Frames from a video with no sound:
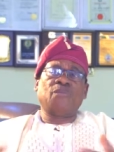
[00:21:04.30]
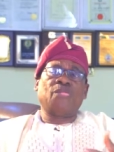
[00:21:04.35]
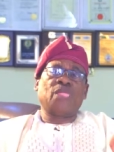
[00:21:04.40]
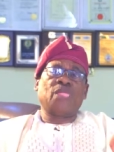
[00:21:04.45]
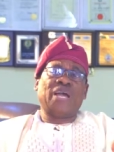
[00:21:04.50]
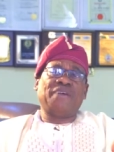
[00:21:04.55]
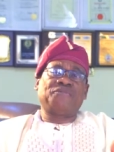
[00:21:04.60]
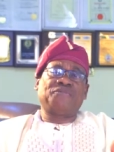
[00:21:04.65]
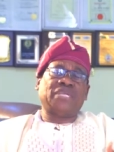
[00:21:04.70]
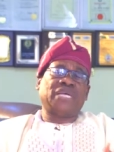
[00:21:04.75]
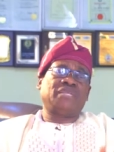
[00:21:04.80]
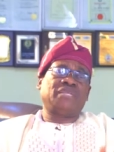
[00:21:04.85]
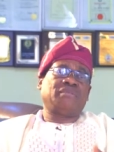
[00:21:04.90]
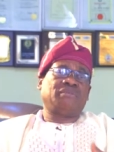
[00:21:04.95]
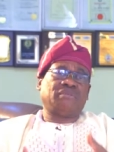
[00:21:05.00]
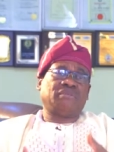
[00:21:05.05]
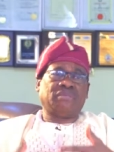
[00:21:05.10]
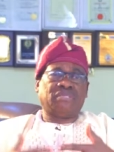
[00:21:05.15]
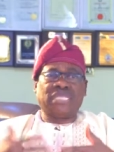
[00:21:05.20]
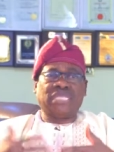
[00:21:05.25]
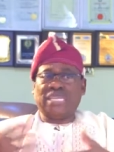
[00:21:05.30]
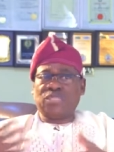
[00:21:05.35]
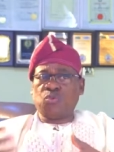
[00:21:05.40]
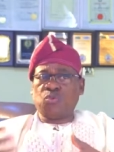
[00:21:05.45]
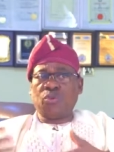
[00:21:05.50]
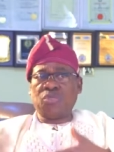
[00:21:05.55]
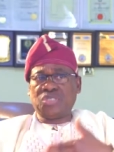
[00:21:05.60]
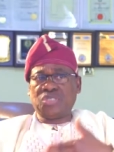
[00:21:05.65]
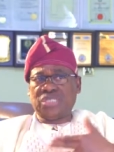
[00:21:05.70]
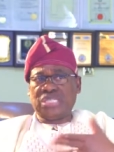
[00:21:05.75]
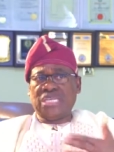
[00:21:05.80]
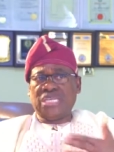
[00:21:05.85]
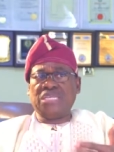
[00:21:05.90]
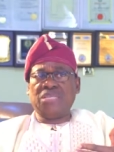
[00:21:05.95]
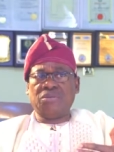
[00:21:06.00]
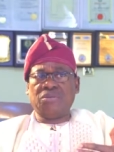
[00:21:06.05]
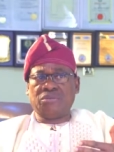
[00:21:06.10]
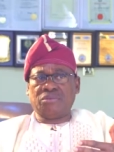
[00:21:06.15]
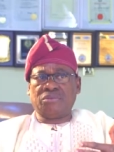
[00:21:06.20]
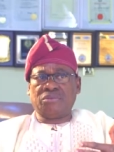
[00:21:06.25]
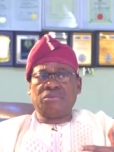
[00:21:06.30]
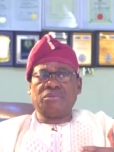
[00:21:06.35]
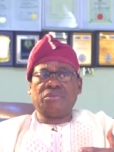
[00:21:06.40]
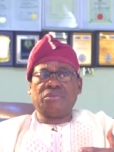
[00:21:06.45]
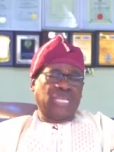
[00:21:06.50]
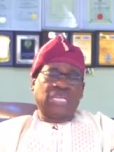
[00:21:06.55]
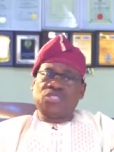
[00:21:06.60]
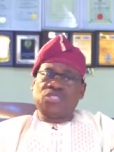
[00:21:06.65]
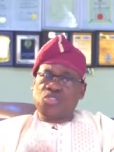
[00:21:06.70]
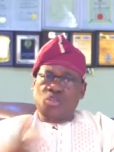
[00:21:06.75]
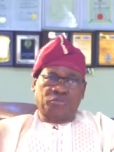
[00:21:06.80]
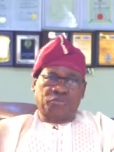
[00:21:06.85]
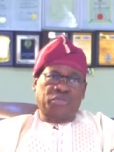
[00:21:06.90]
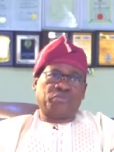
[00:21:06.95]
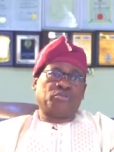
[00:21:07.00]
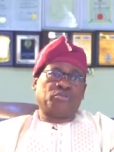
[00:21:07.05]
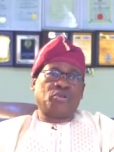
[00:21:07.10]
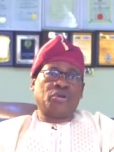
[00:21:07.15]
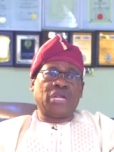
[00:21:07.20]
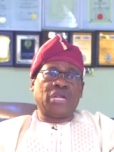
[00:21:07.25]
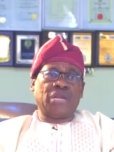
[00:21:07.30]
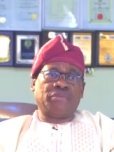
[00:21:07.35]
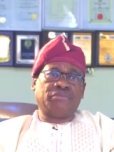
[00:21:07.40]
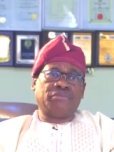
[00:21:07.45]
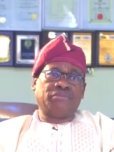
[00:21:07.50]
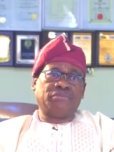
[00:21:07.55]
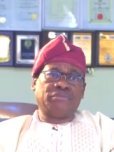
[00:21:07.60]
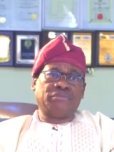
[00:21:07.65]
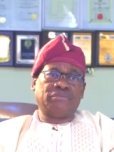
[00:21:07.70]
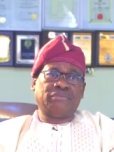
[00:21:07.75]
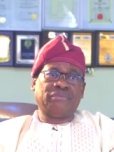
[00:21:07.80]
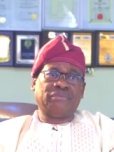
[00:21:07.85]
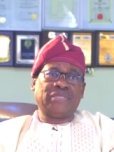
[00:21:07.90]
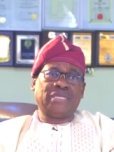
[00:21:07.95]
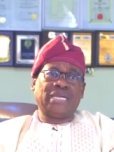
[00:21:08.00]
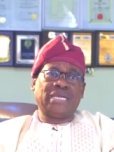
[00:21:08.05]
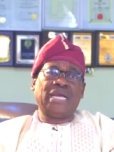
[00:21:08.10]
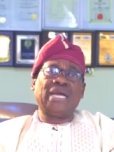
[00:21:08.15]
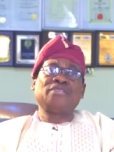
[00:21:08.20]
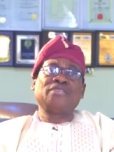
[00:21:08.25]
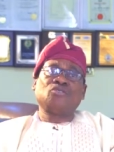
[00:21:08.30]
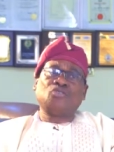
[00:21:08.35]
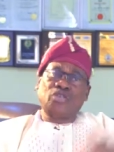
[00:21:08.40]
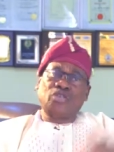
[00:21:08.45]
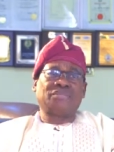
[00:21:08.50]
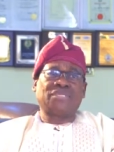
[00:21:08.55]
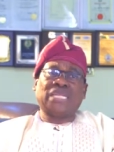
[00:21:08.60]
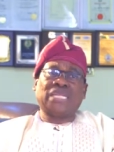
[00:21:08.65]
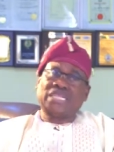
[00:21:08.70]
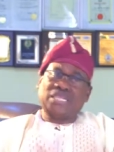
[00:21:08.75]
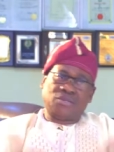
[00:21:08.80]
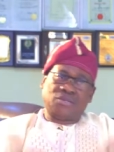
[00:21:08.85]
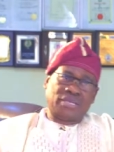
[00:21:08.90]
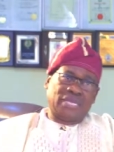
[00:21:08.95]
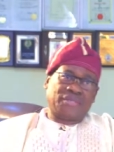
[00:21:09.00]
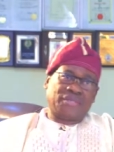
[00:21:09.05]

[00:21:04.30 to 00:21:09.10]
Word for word: after that one's tenure, I stopped the program and started other